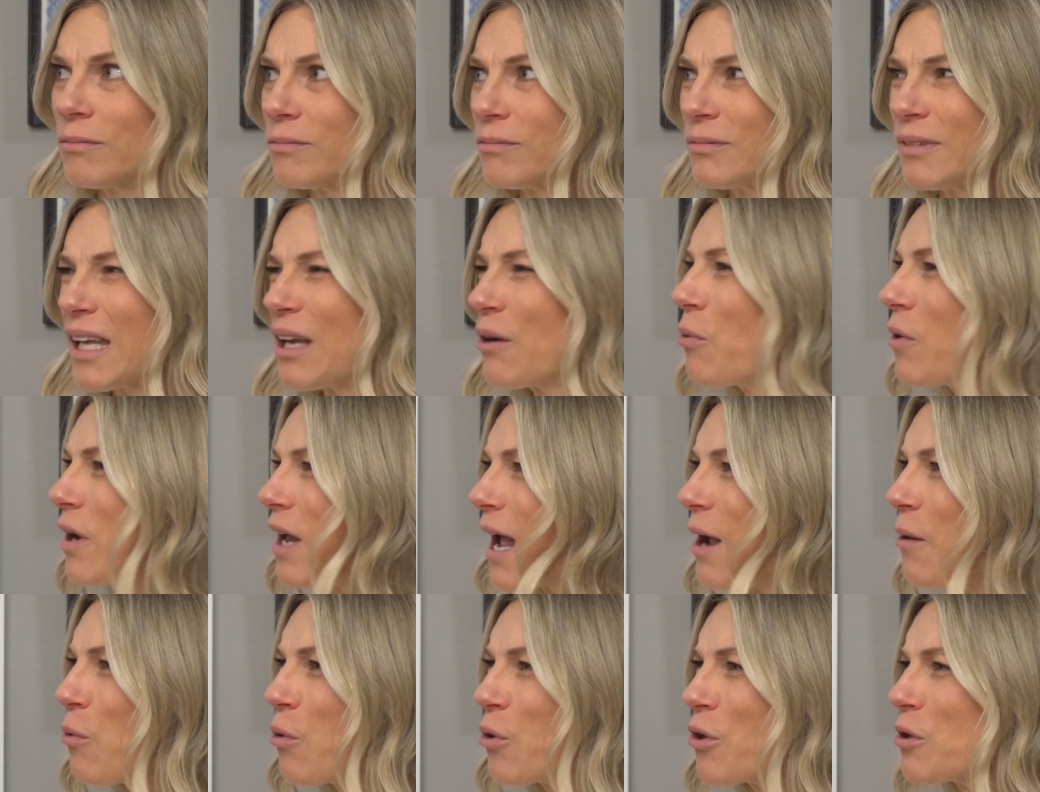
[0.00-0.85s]
like
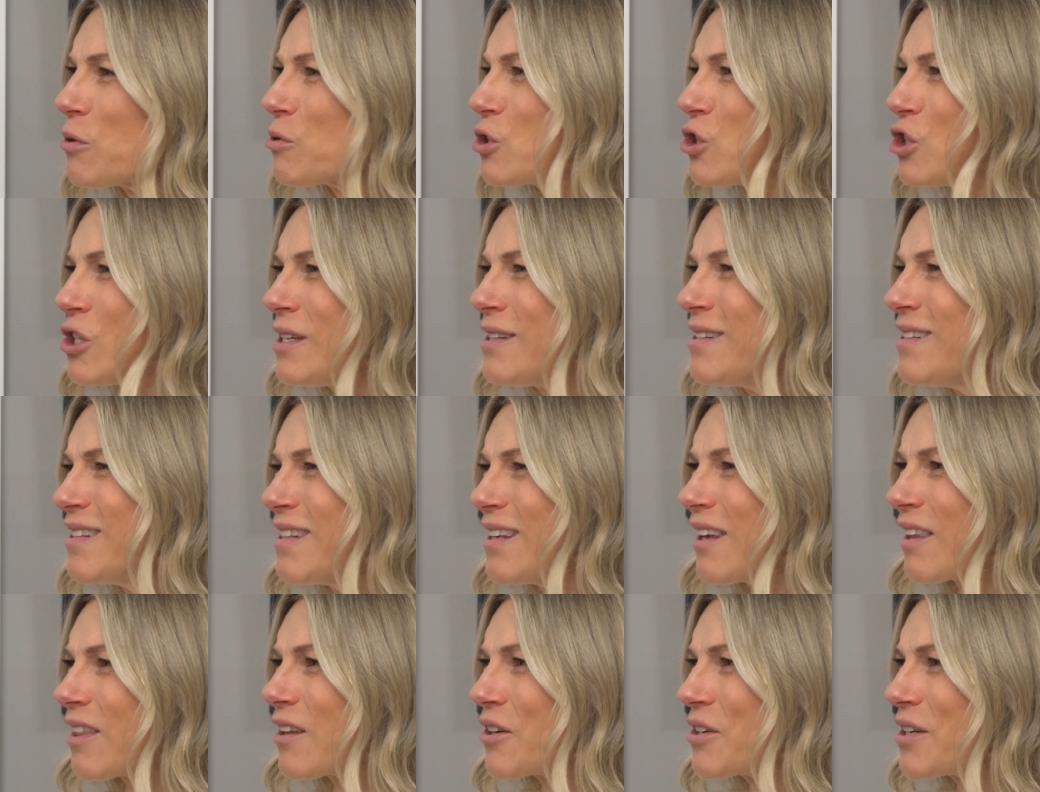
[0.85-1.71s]
I wore those jeans
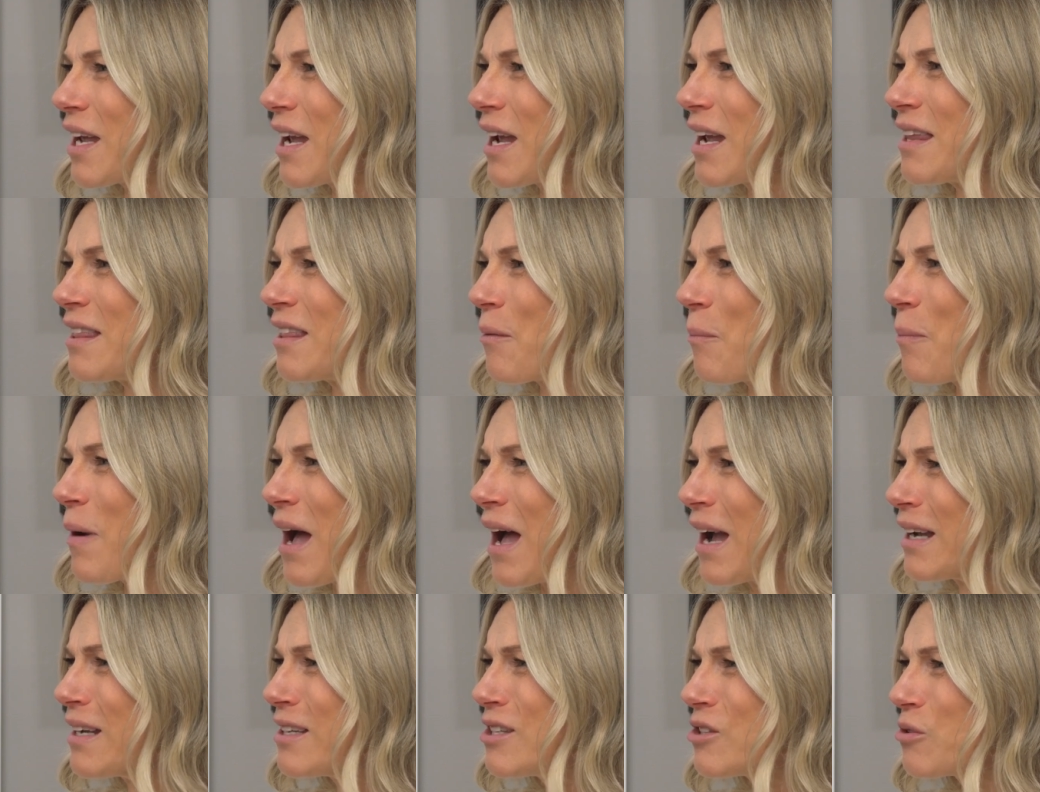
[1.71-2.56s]
the other day and the
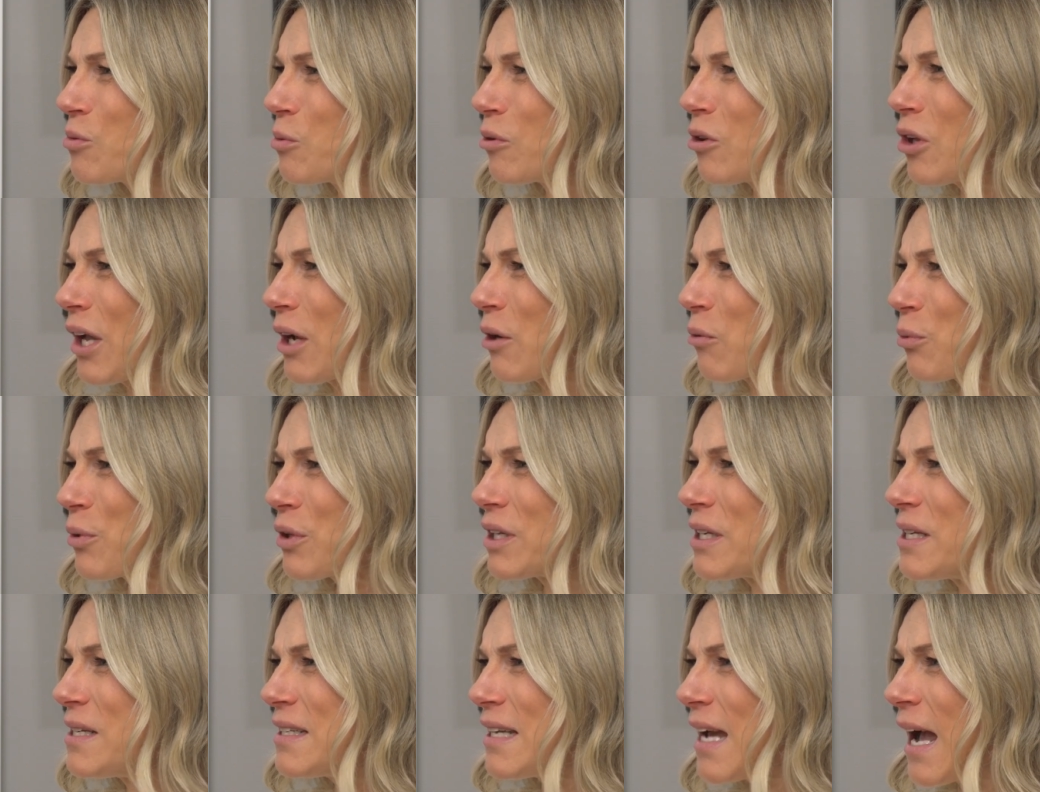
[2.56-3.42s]
pockets were like
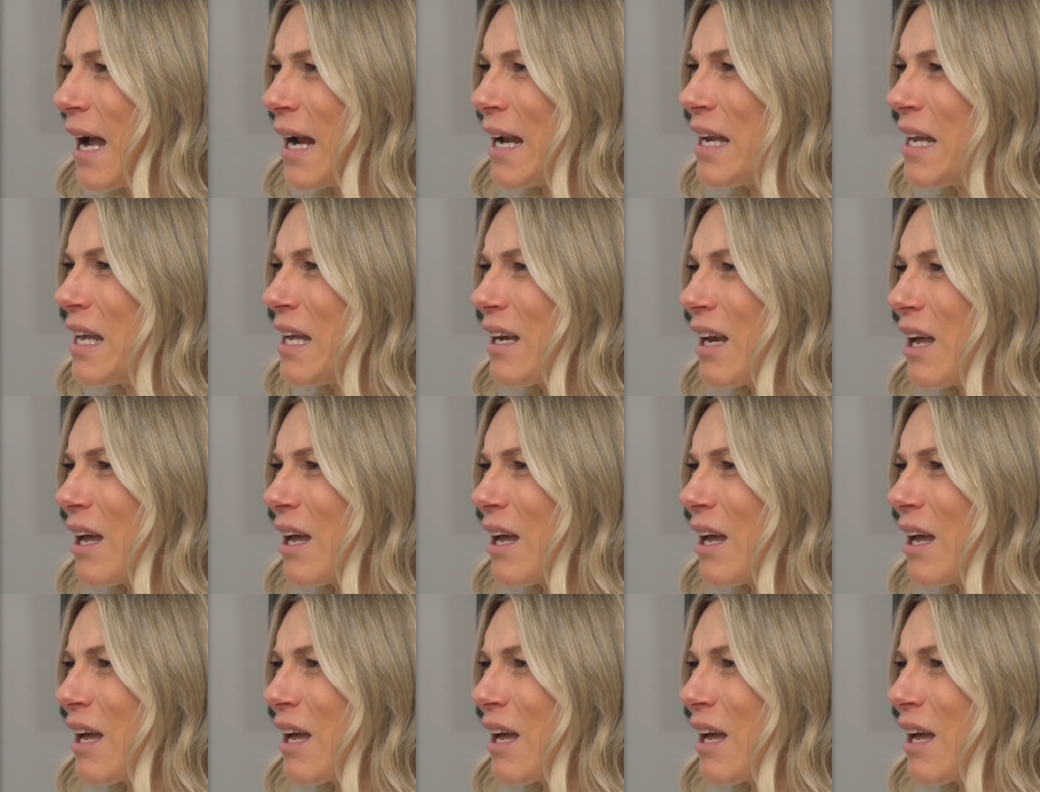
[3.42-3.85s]
really tiny,